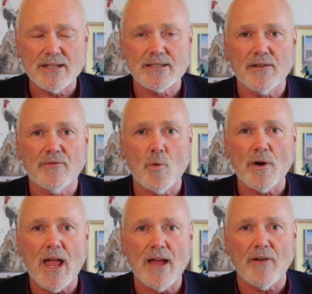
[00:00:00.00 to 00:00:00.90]
is that if you
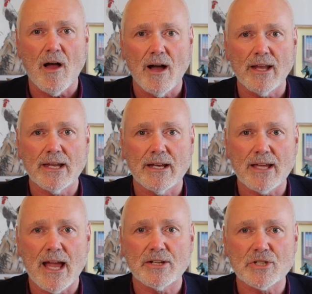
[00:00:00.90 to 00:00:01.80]
want to have highly
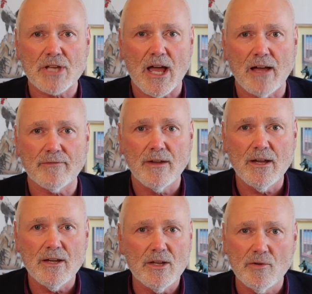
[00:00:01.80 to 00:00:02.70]
engaged staff,
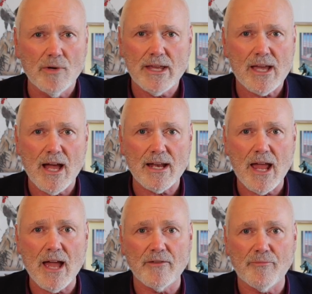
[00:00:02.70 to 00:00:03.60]
you really can't
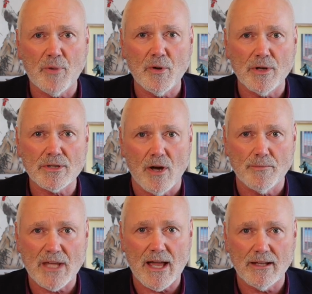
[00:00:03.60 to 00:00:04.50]
have pure
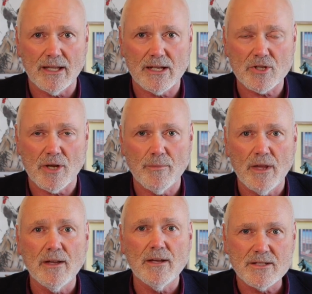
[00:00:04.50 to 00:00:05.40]
top-down leadership.
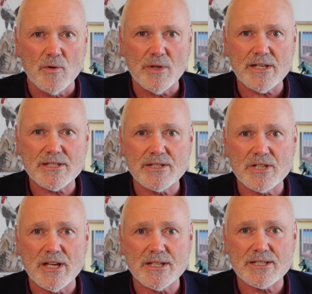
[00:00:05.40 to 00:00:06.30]
So what this
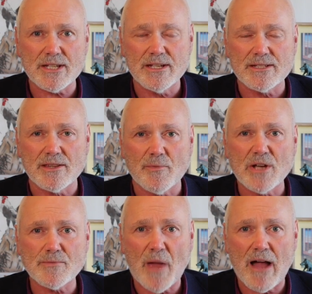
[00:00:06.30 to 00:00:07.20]
suggests is that the
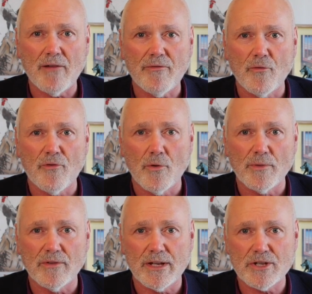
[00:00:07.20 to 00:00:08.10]
most powerful form
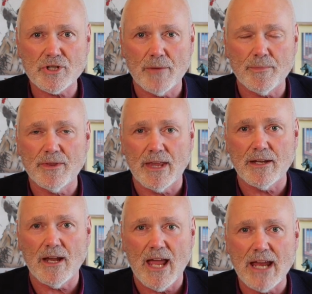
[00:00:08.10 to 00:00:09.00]
of leadership
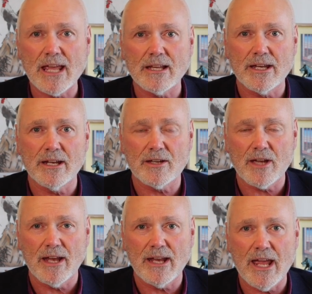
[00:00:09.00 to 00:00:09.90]
that any leader
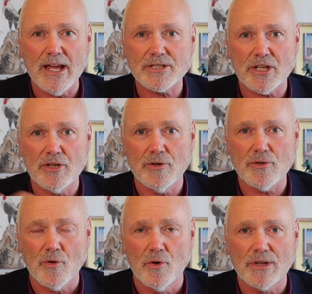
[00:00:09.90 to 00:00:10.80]
can
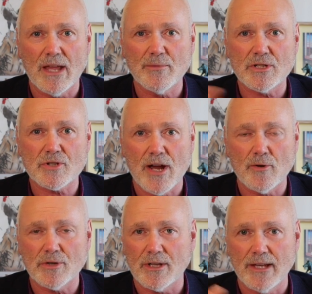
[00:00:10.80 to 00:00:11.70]
execute or demonstrate
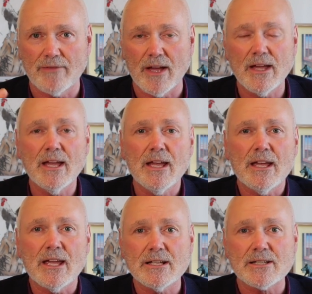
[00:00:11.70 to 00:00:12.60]
or deliver
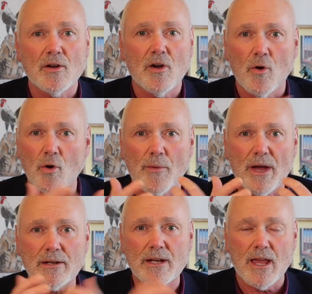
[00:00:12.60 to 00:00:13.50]
is all
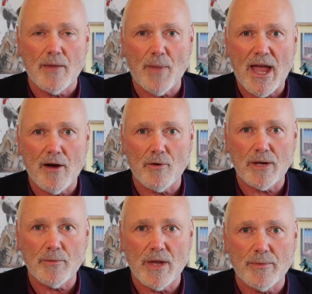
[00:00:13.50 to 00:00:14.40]
about
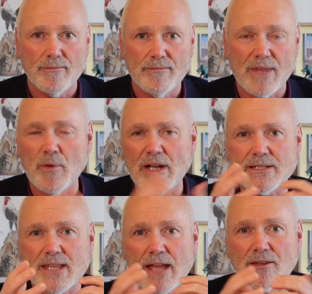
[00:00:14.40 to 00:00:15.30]
empowering people. Now we
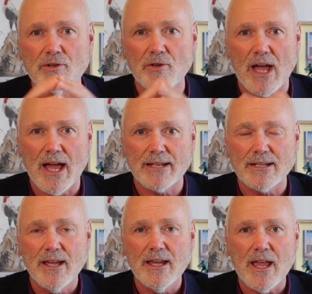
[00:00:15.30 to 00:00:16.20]
understand that you can't
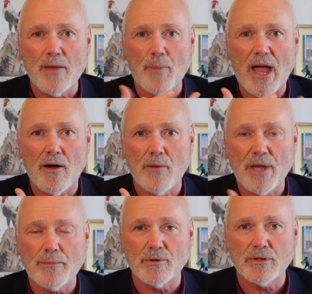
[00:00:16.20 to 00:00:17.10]
empower
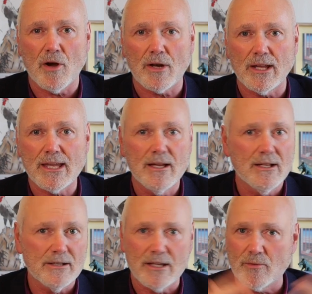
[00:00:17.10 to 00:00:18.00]
people totally,
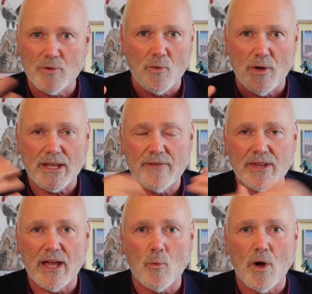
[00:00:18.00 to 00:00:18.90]
let them do whatever
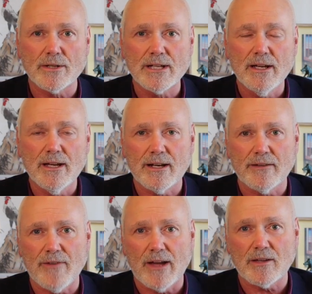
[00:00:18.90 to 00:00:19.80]
they want. And
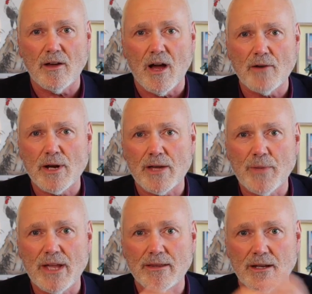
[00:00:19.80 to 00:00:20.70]
in fact, I
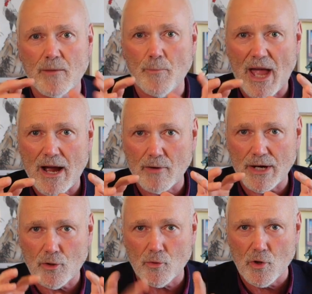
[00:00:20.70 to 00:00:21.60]
recommend that
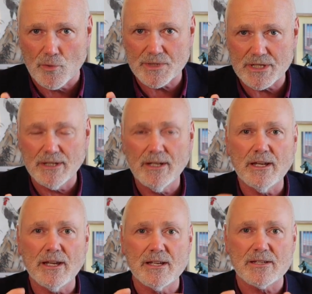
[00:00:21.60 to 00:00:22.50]
empowering groups
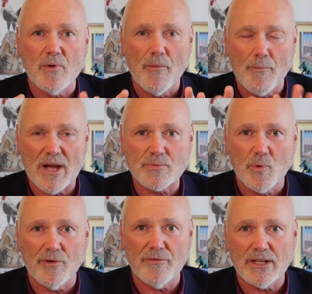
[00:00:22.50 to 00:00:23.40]
is much
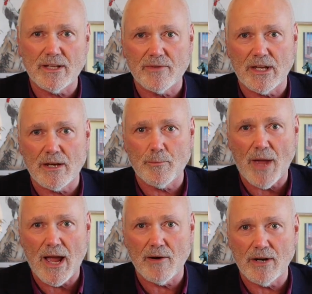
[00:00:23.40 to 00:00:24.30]
more effective than
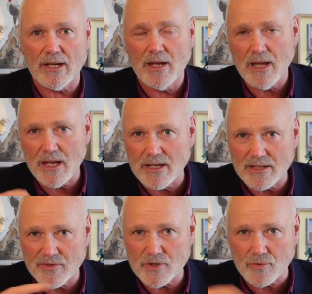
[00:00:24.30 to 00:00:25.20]
empowering
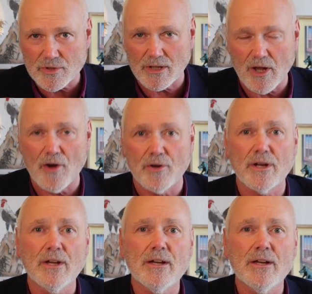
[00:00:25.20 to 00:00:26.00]
individuals alone,